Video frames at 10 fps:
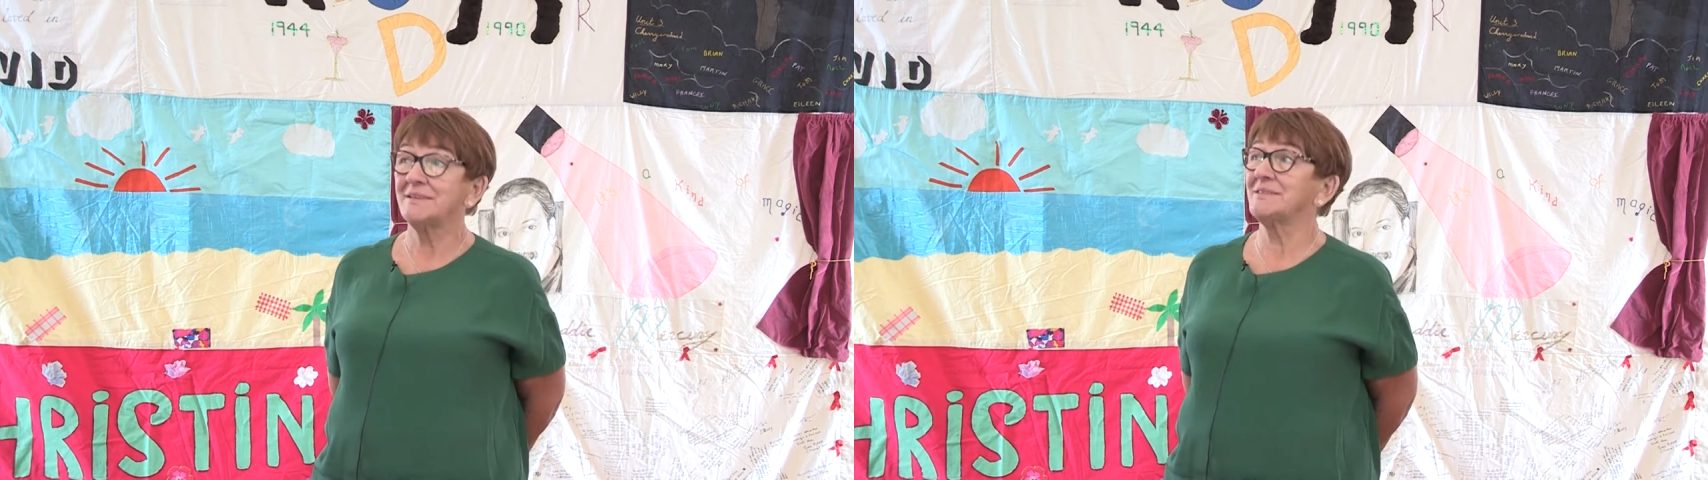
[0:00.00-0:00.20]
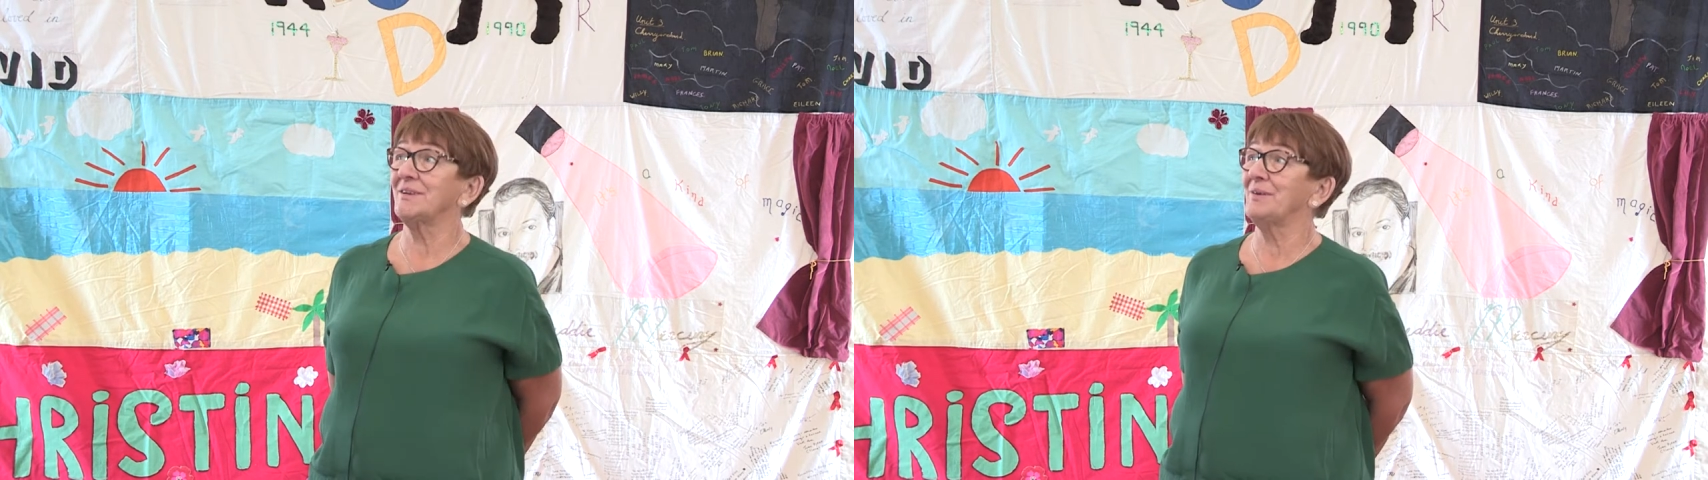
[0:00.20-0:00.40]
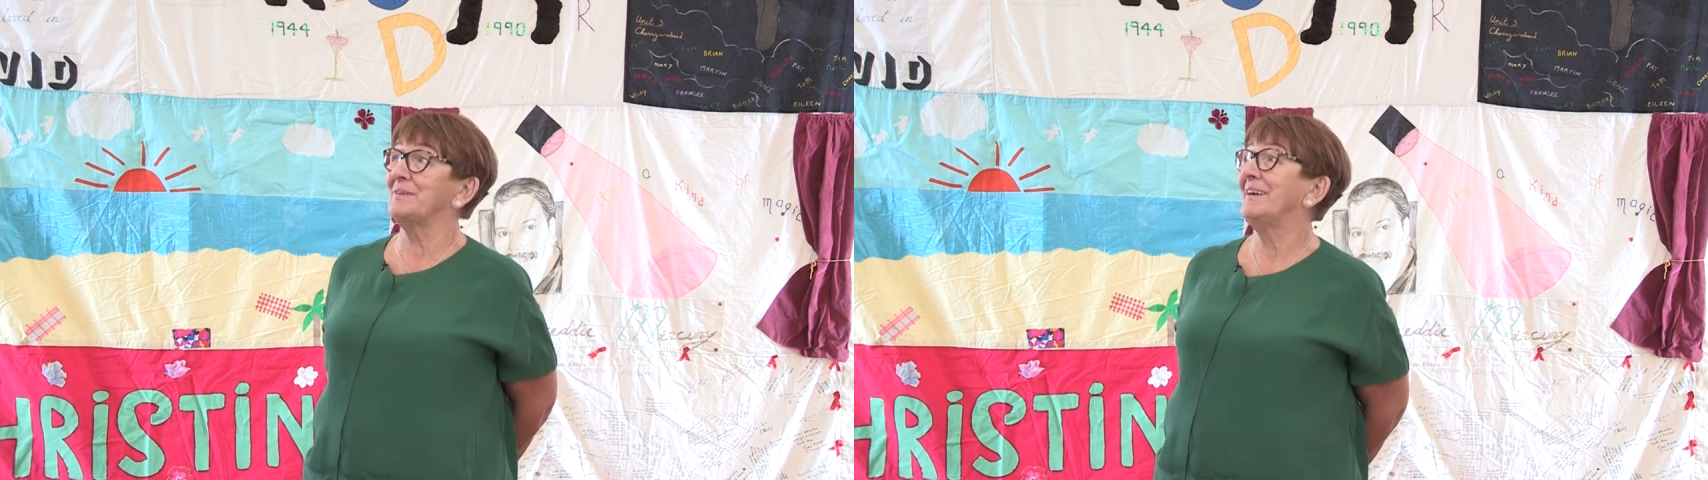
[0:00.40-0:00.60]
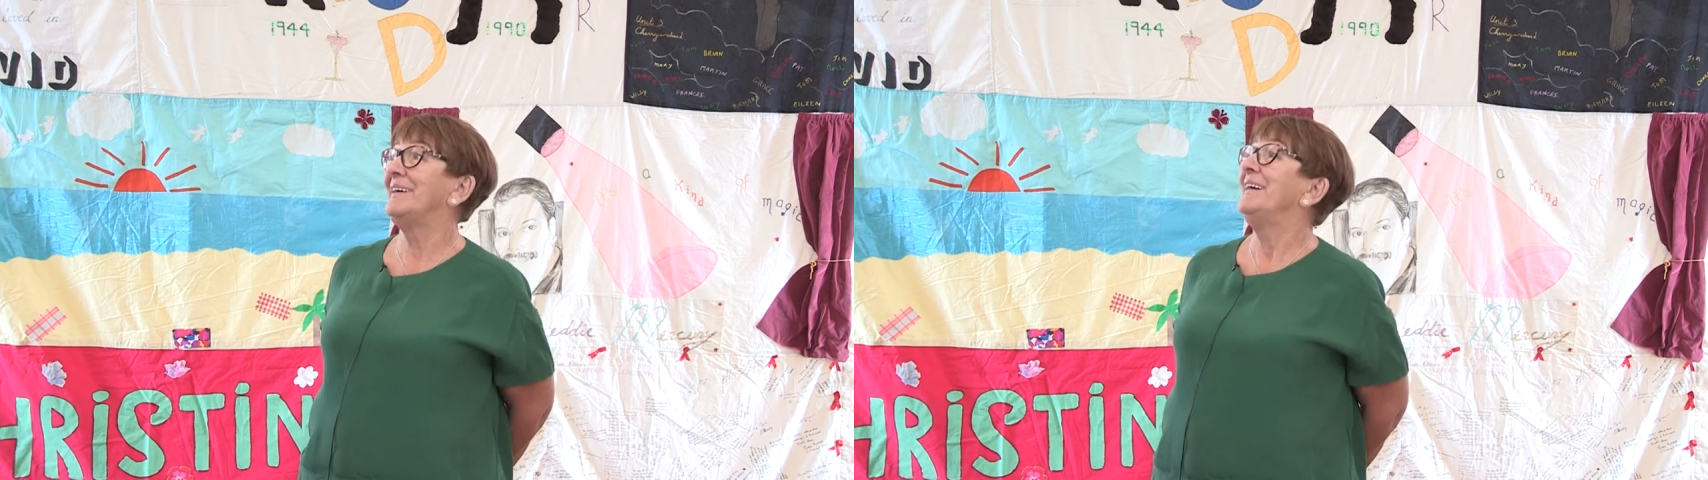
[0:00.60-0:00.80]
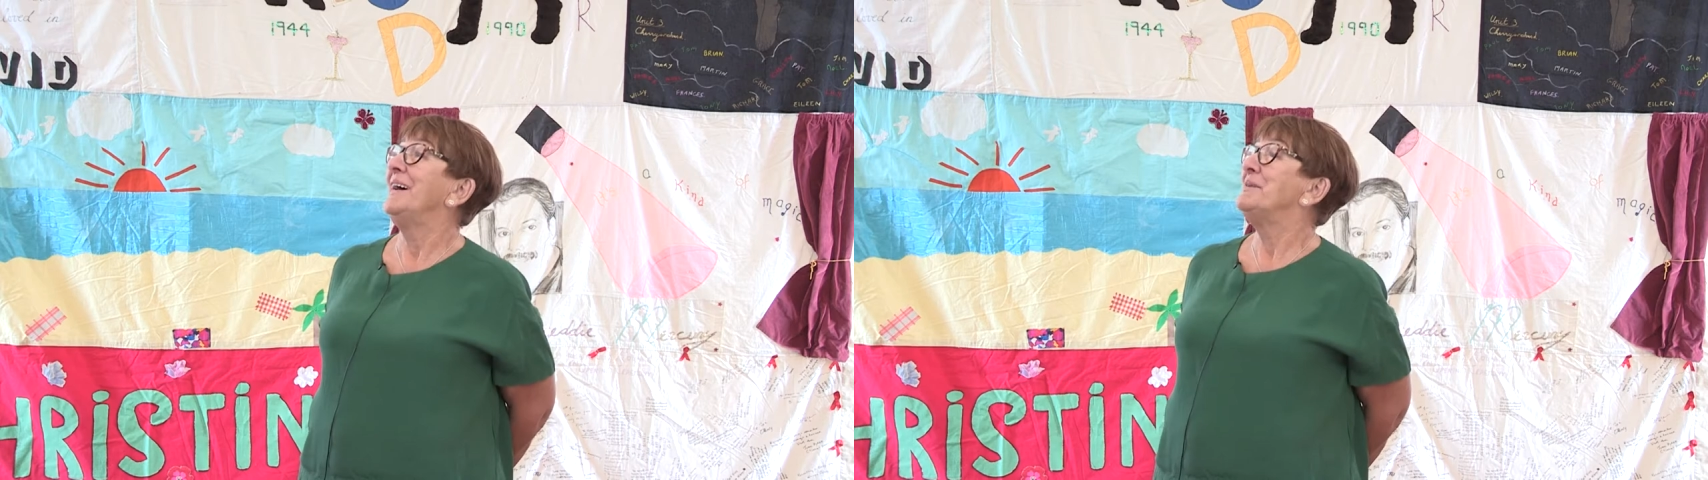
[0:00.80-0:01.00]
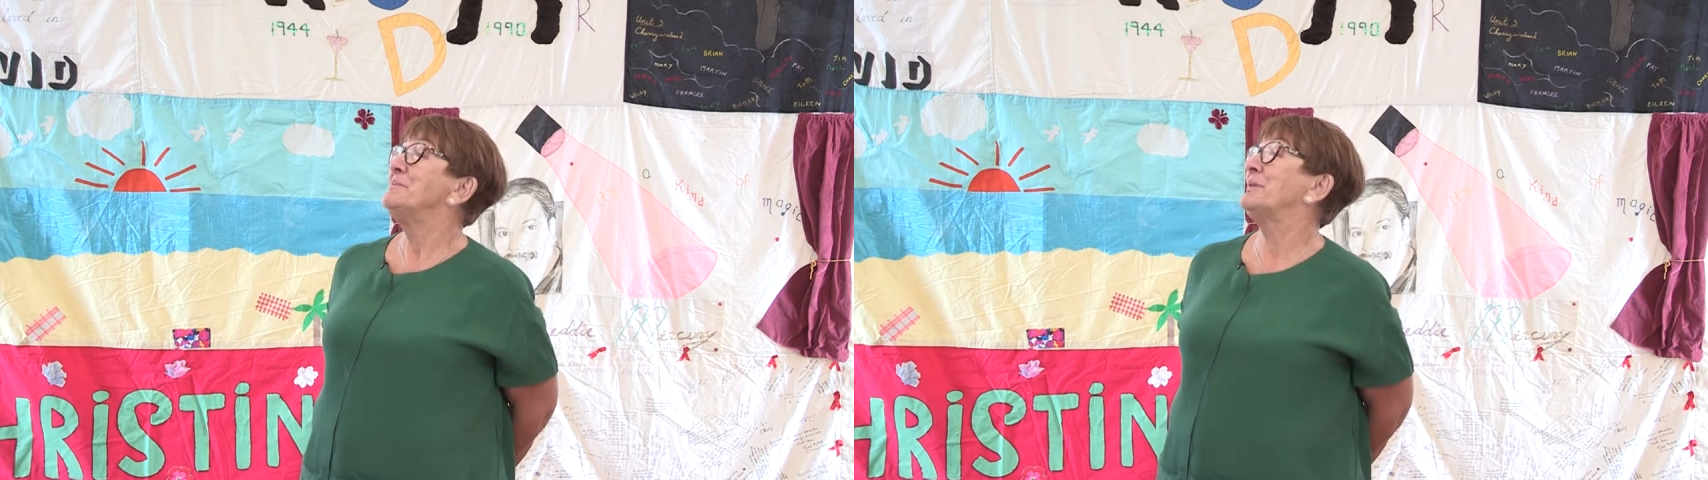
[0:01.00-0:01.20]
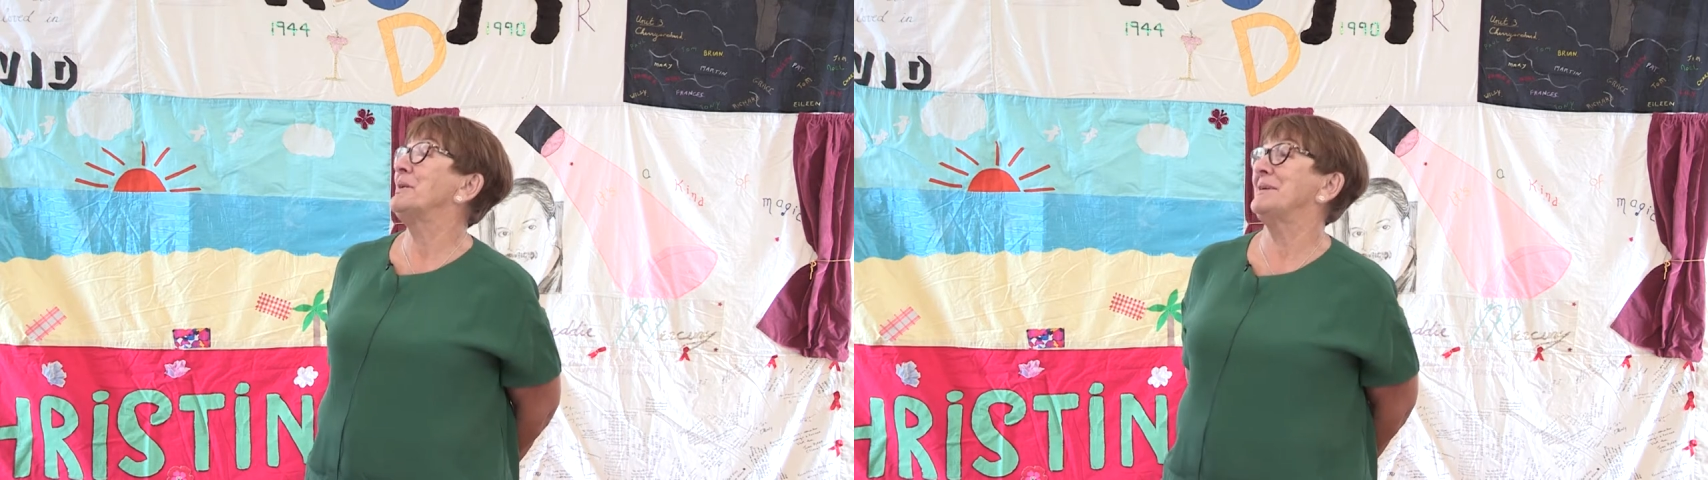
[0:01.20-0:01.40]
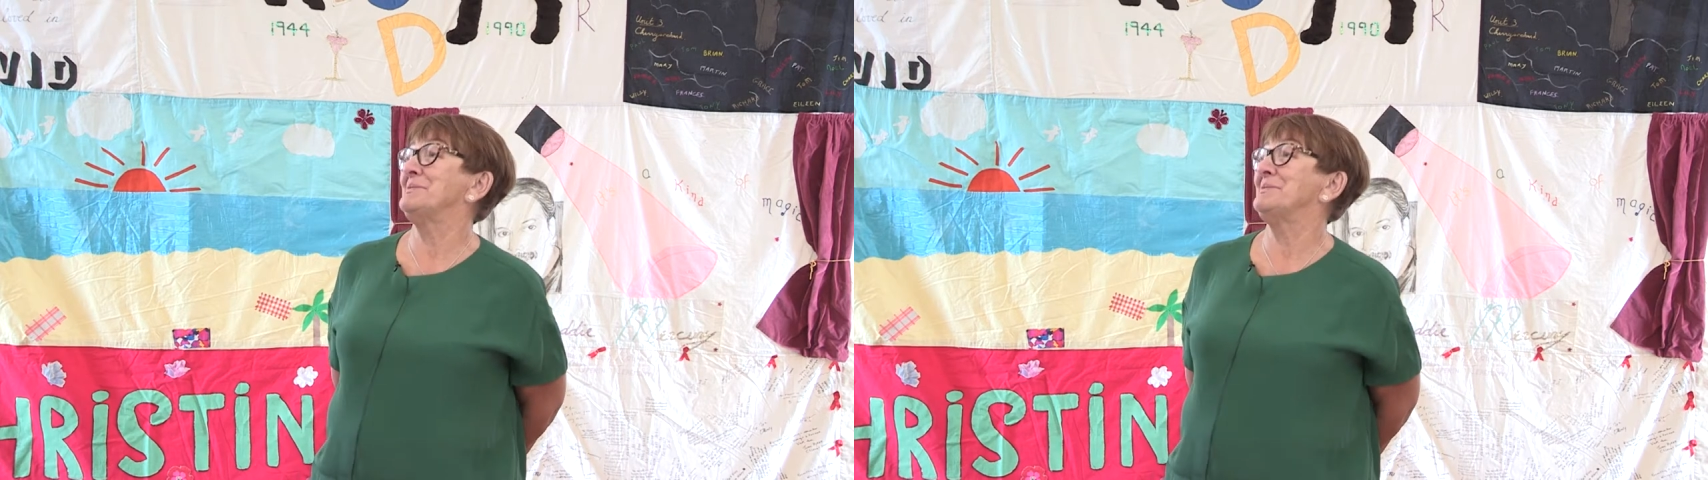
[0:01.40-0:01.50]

So, but he